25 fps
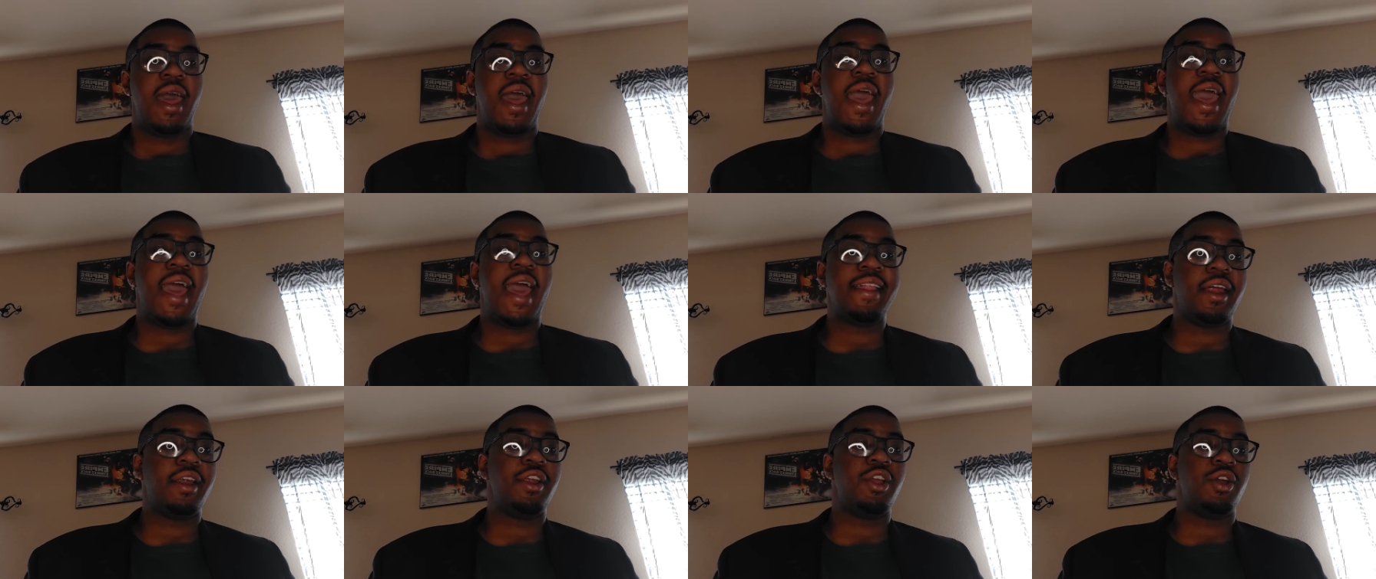
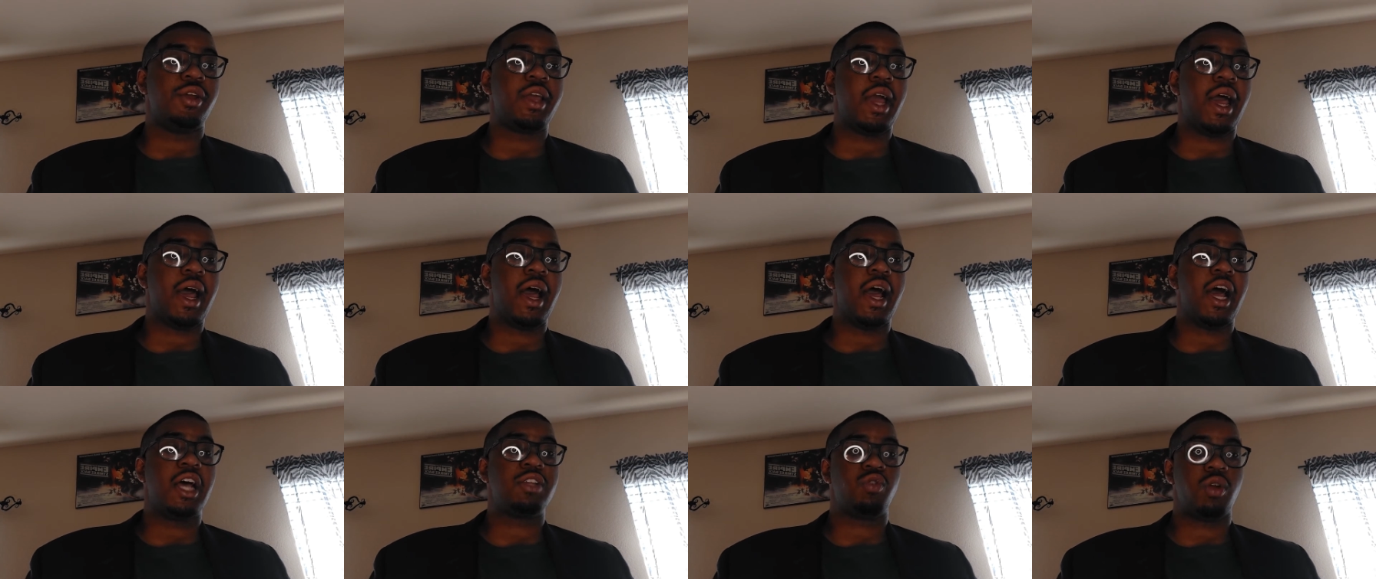Hey there you
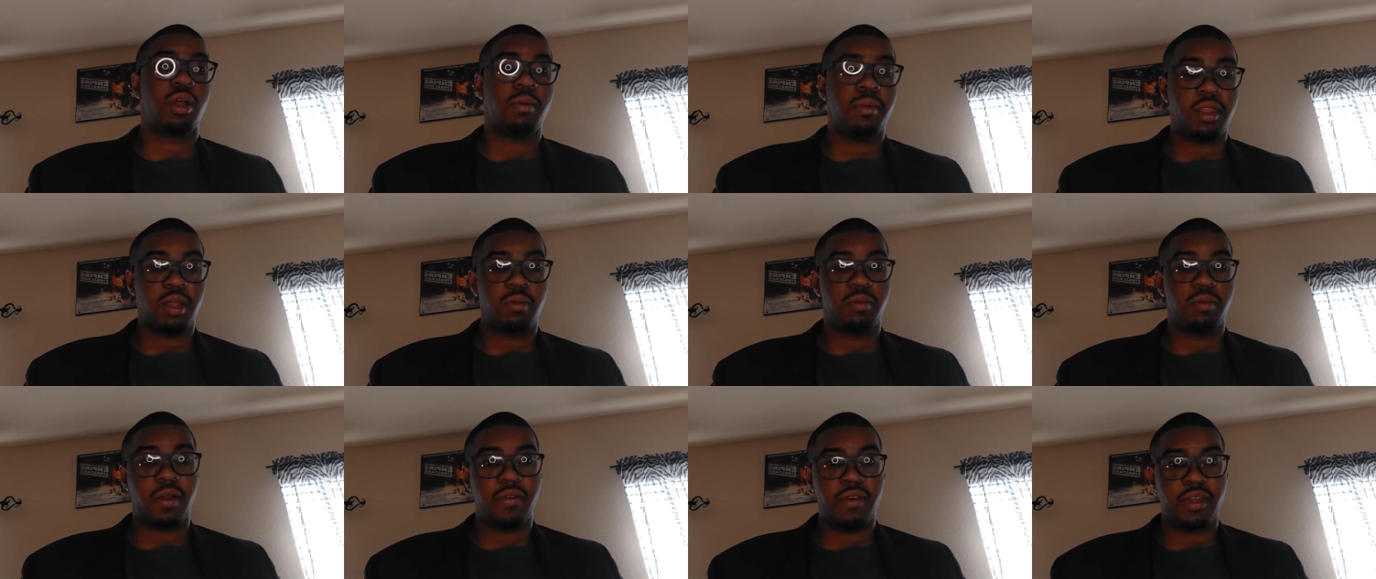guys, welcome
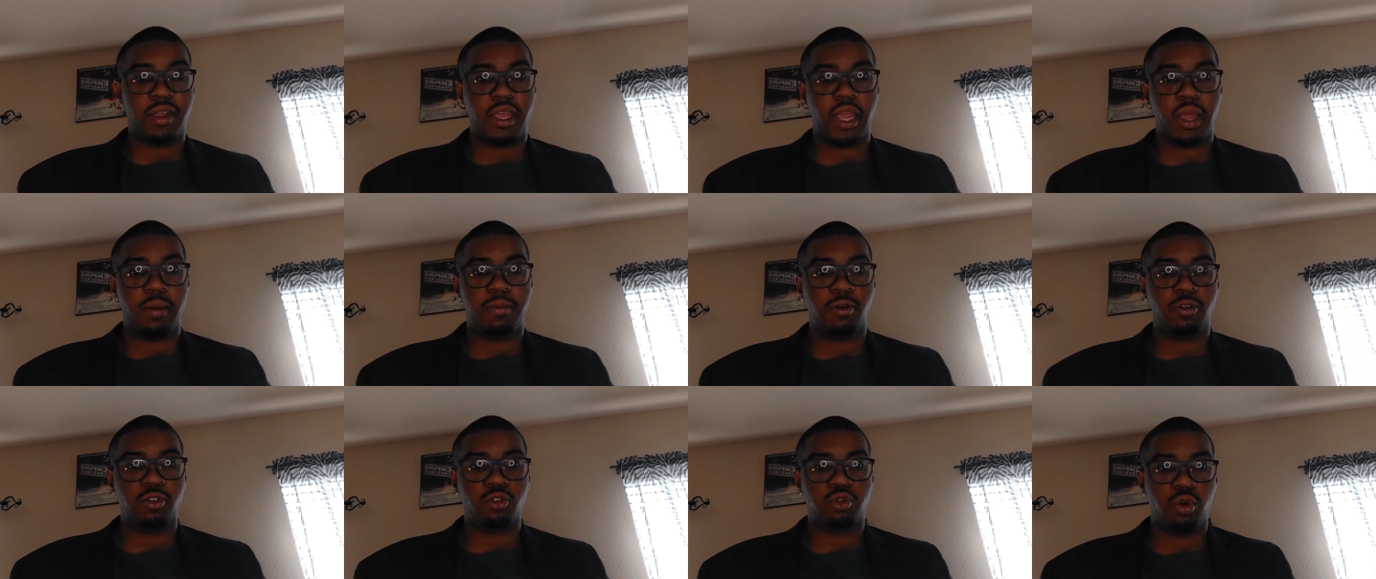to the Brevin
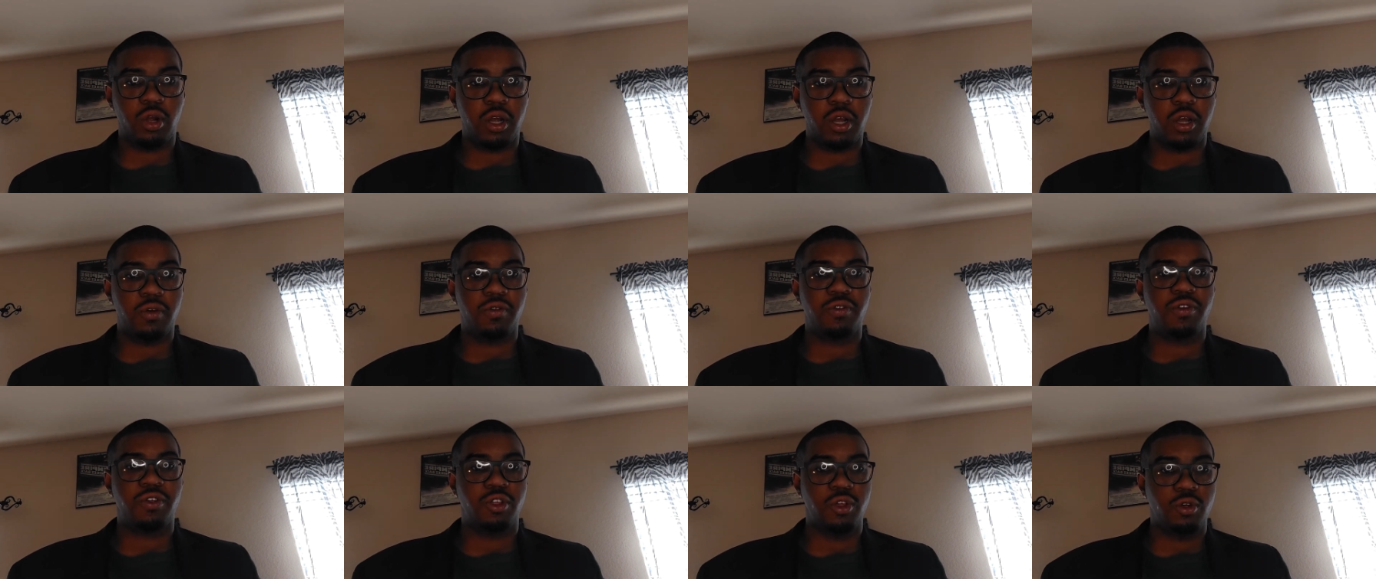Campbell
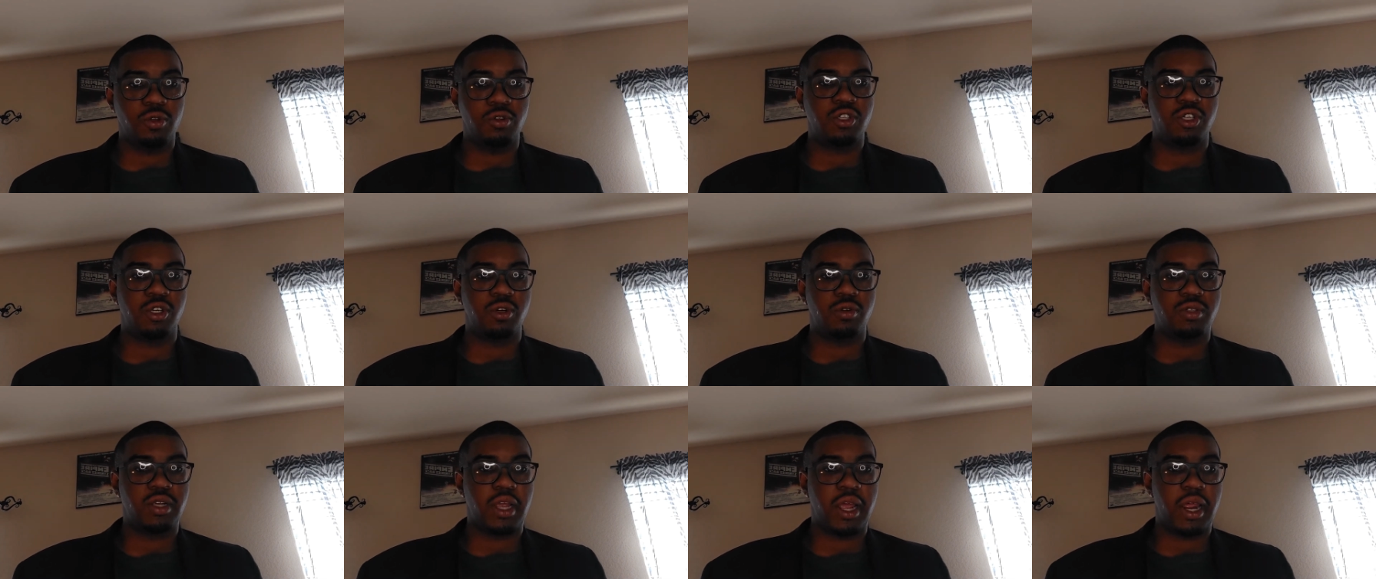12
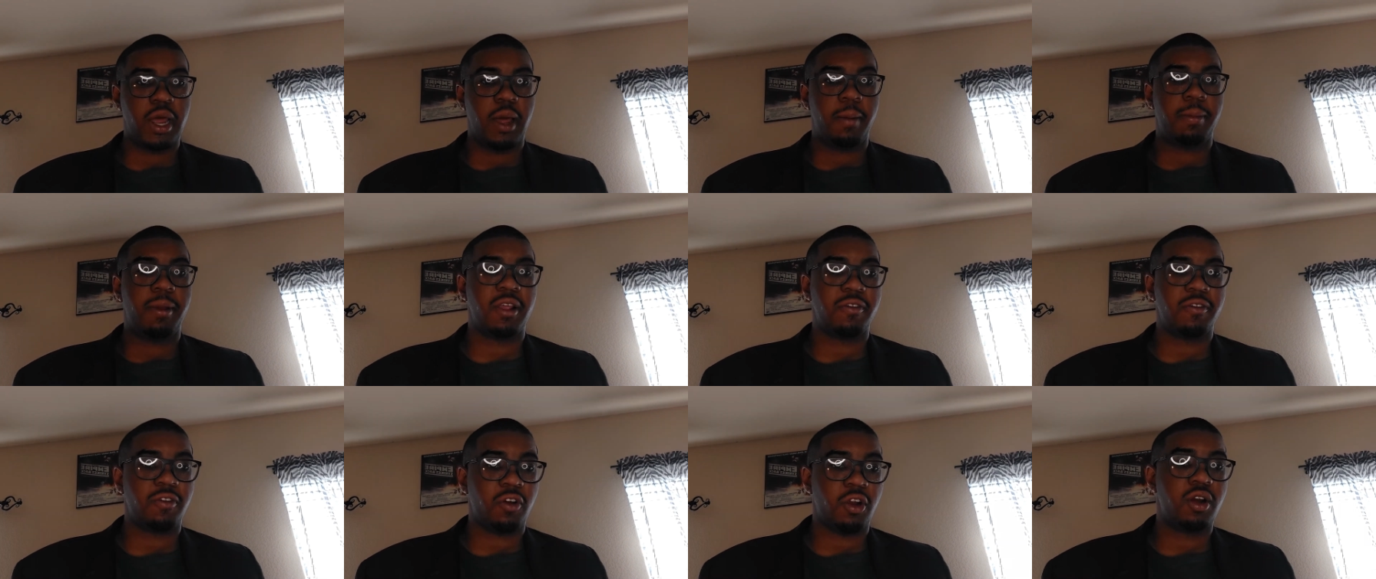YouTube channel,
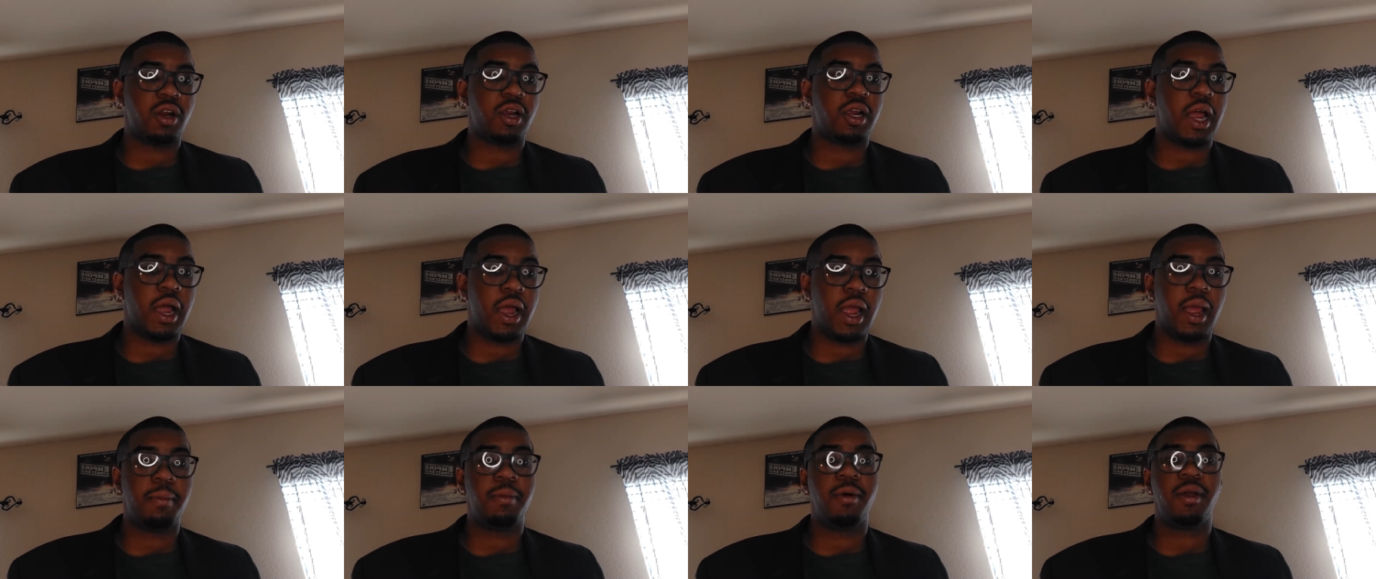place for your
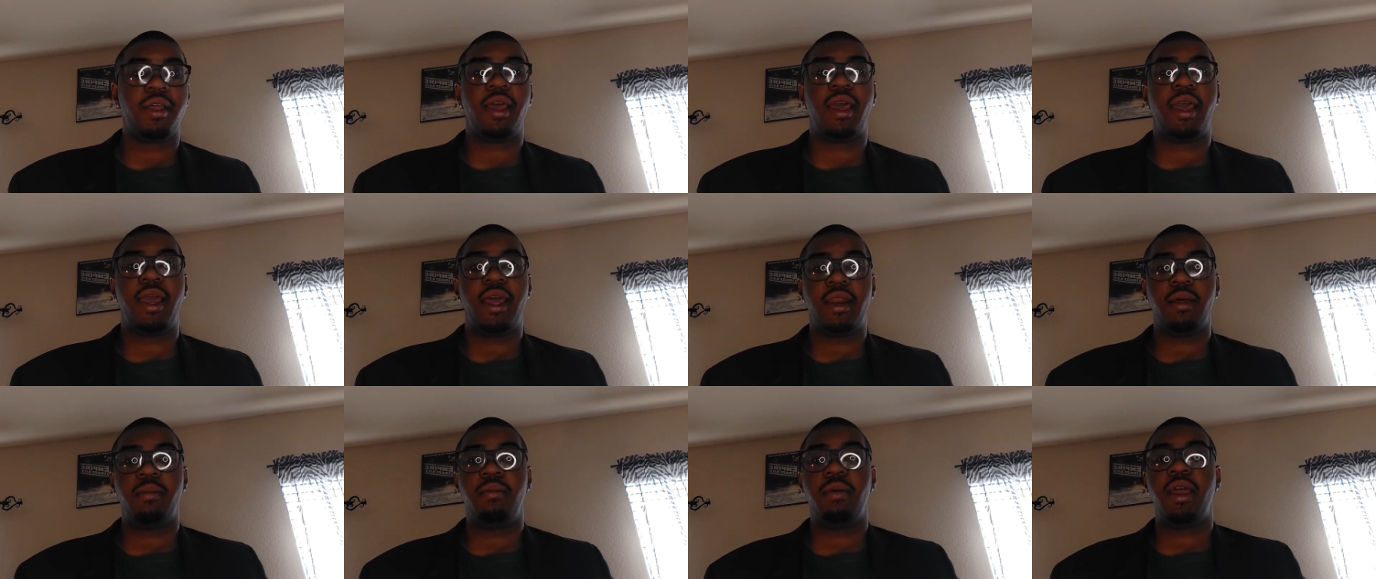comic book and
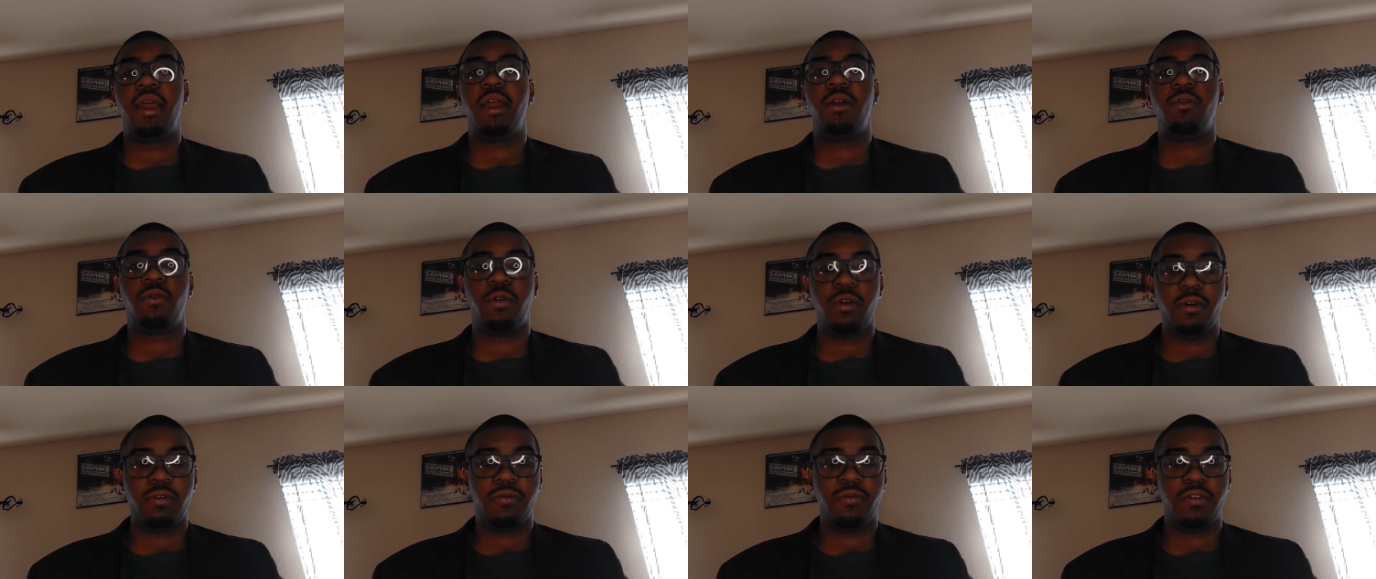anime
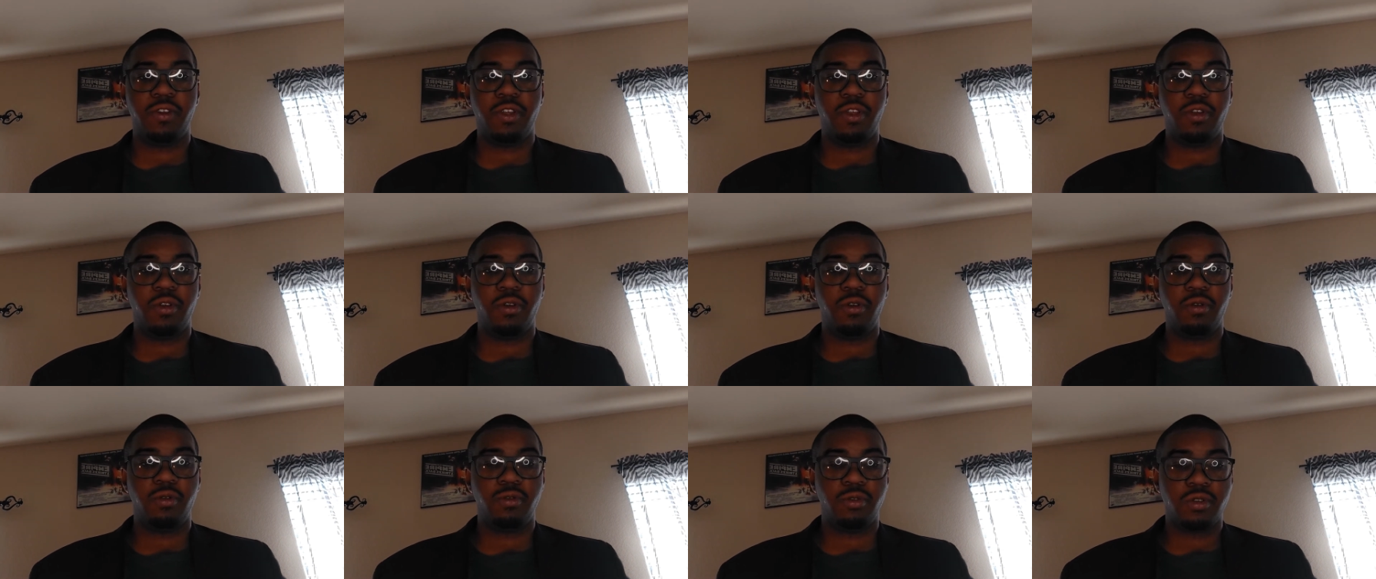
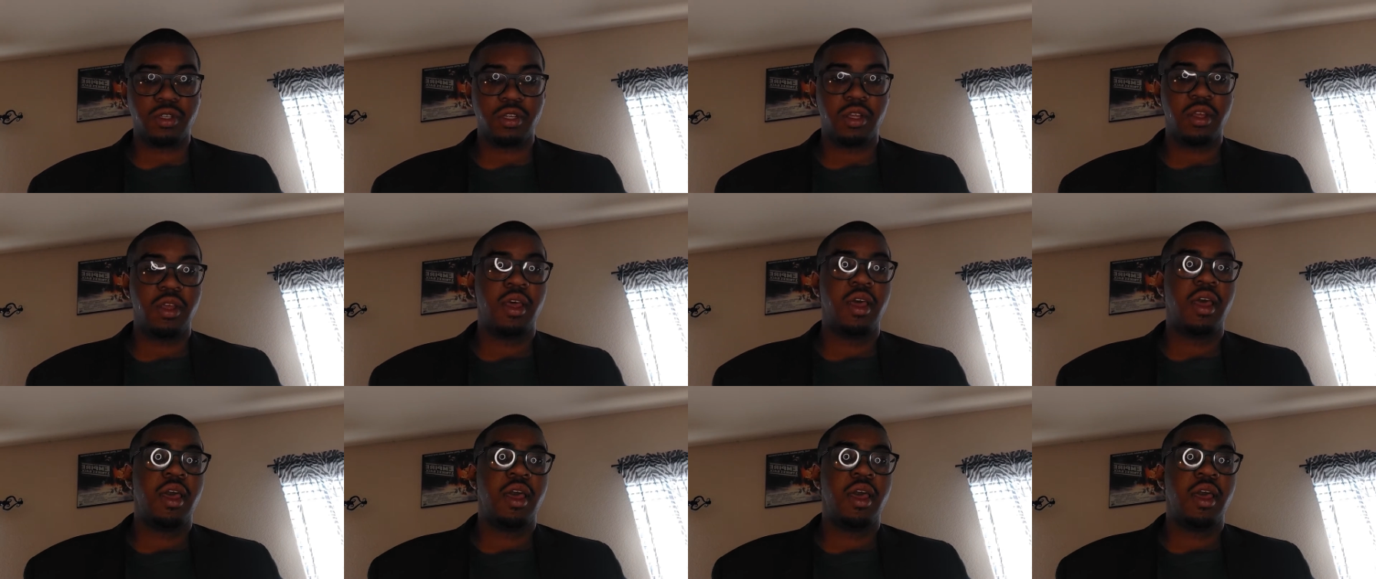reviews.